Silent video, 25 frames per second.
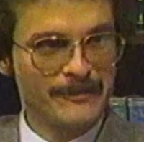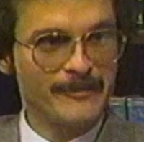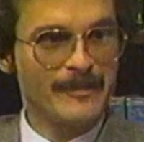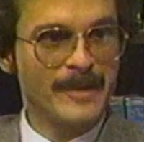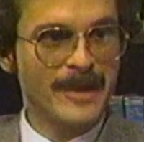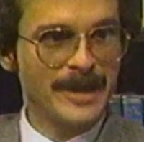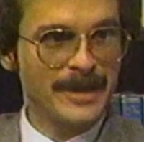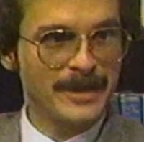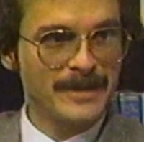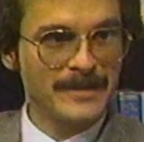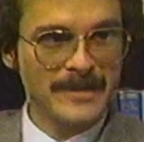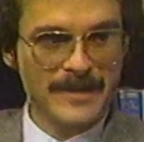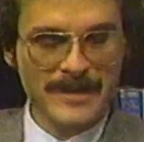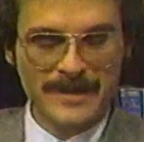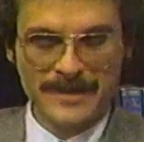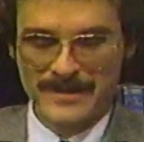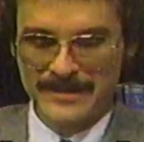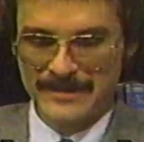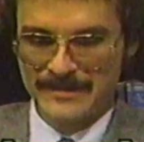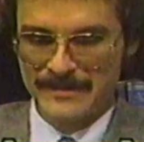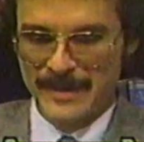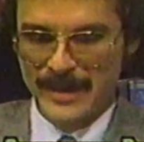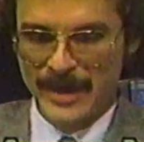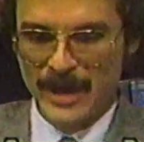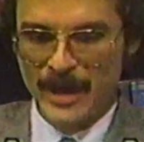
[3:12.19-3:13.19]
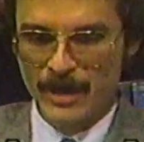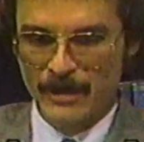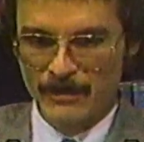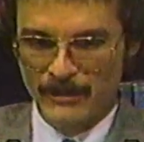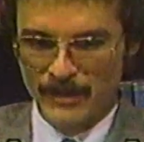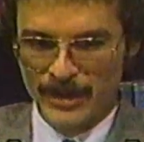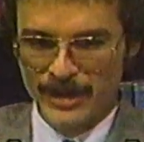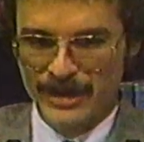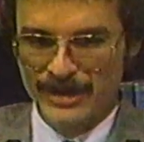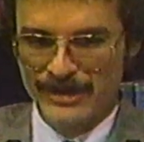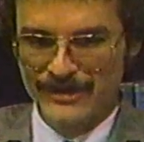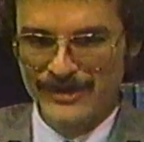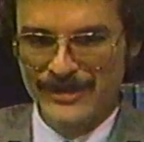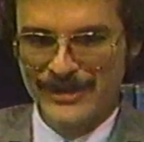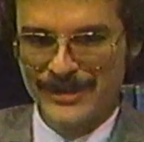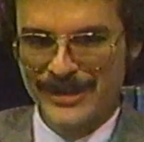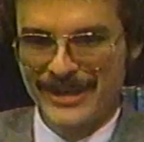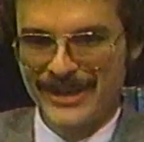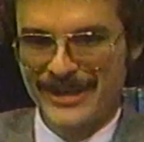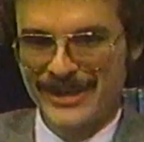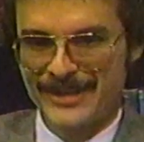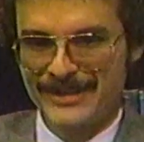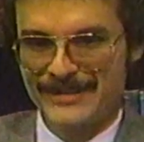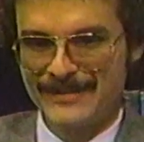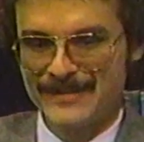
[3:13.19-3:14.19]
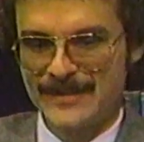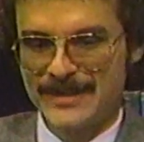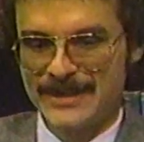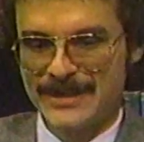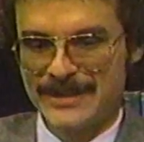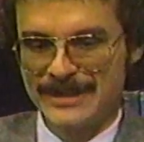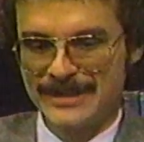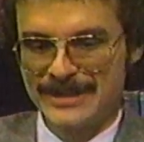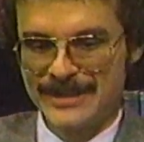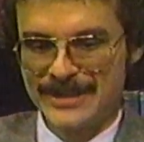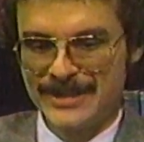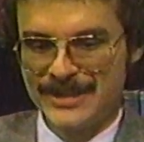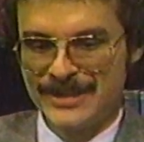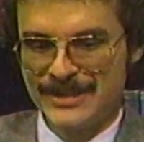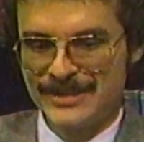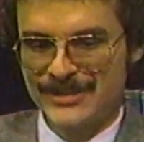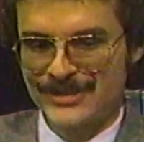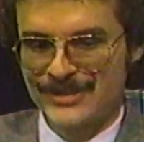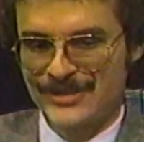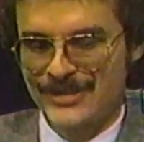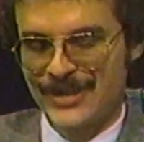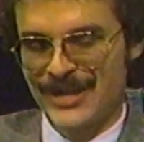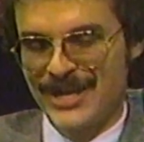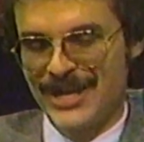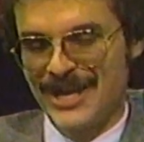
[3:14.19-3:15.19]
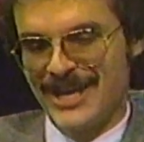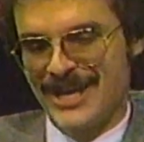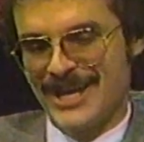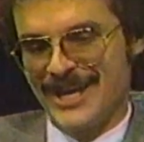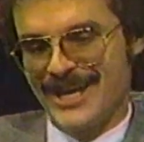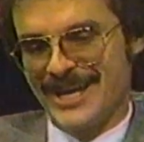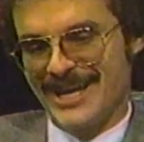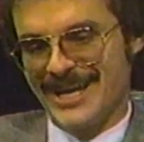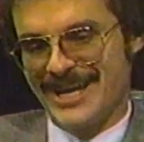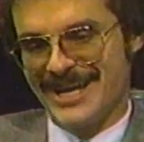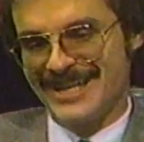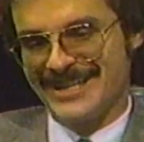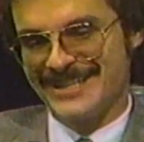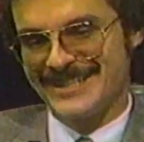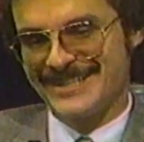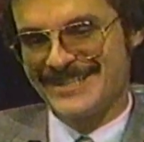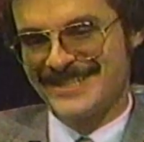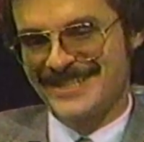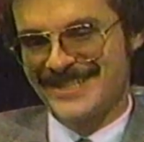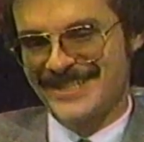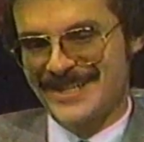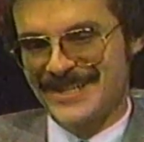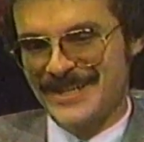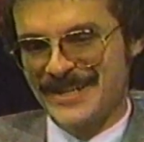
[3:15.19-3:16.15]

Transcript: my uh, my artwork here than I had in the East, and.